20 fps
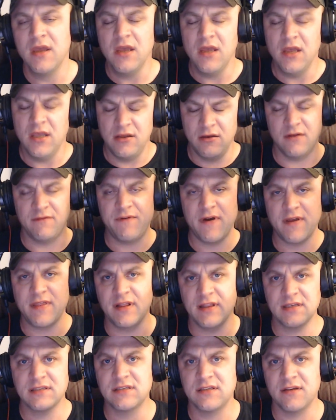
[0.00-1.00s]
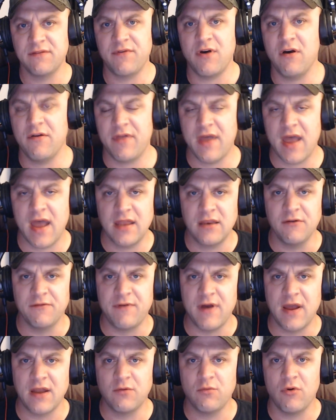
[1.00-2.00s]
You can find the lists of all that, and you'll
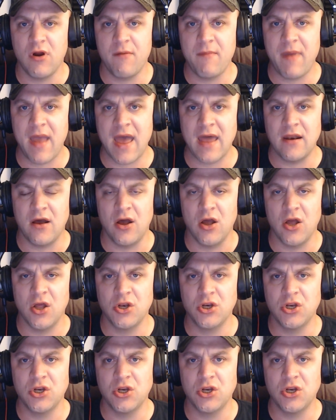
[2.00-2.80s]
find where I'm at on